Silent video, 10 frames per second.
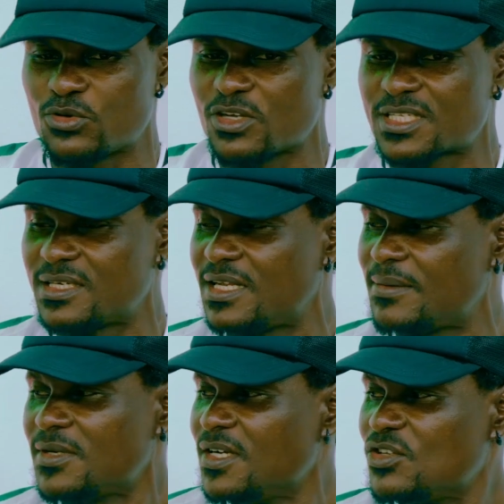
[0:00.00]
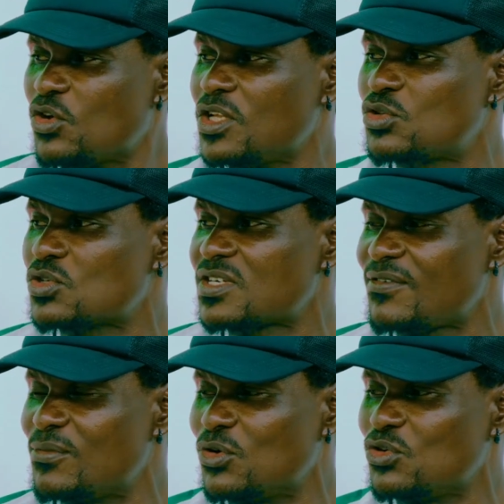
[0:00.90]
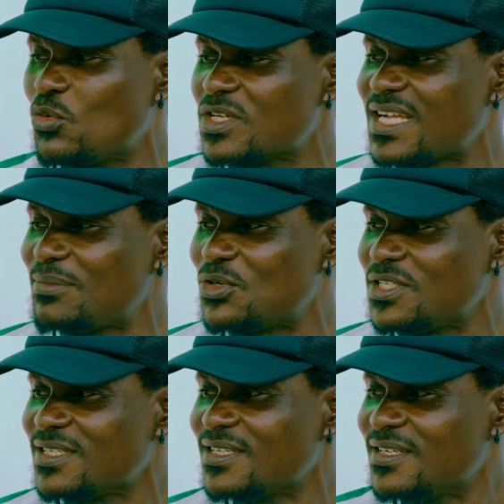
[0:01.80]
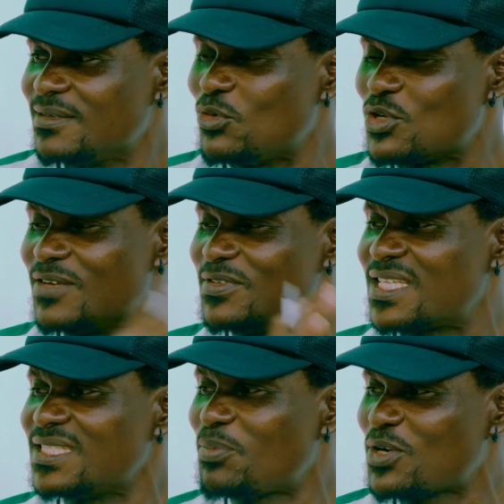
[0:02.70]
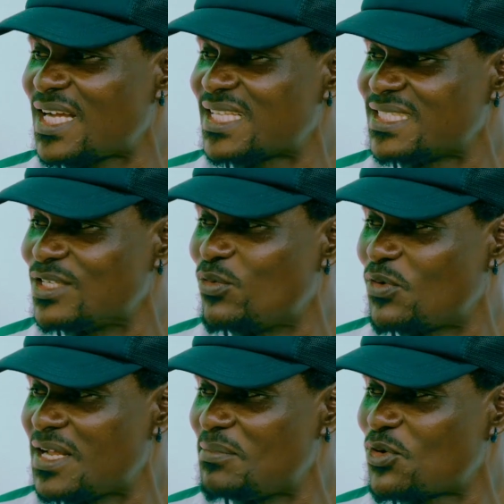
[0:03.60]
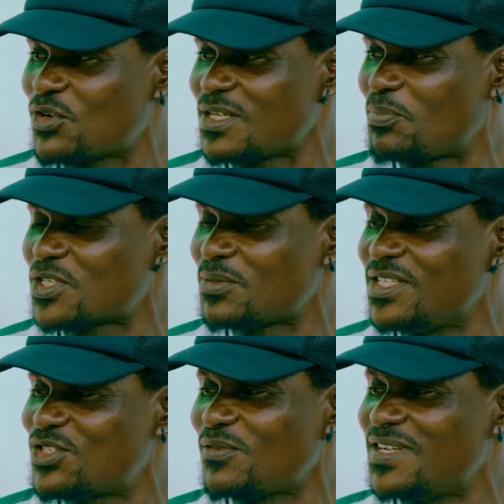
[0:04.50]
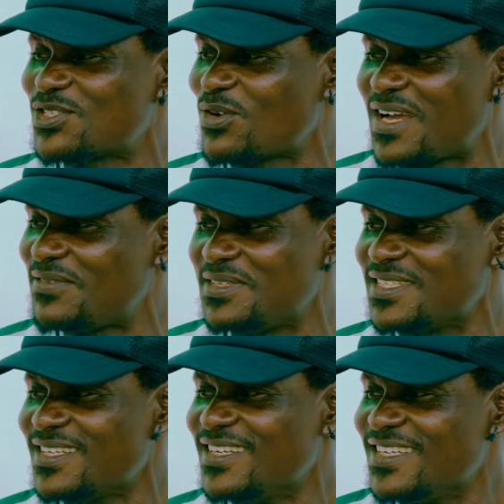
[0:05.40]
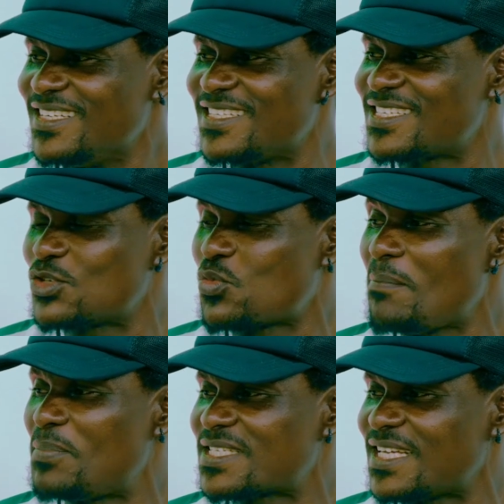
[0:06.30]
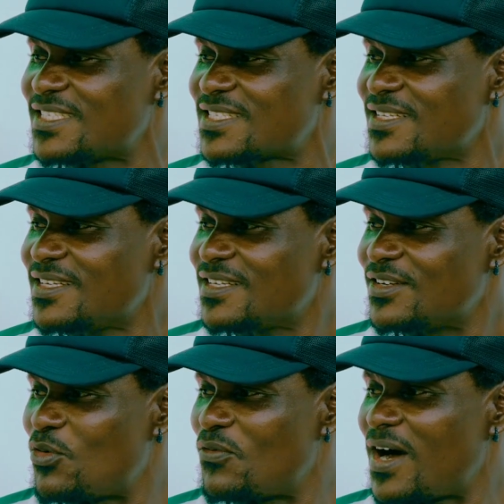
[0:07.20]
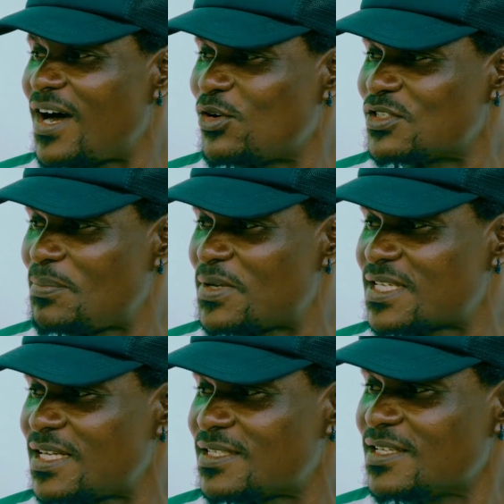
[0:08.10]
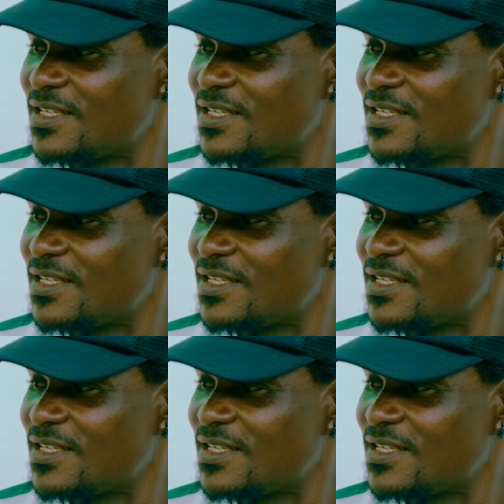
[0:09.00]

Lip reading: will just tell them, no need to travel, more no waste that money. More leave the 3 points and 3 goals for them, because the possibility of them surviving is 1% over 100%.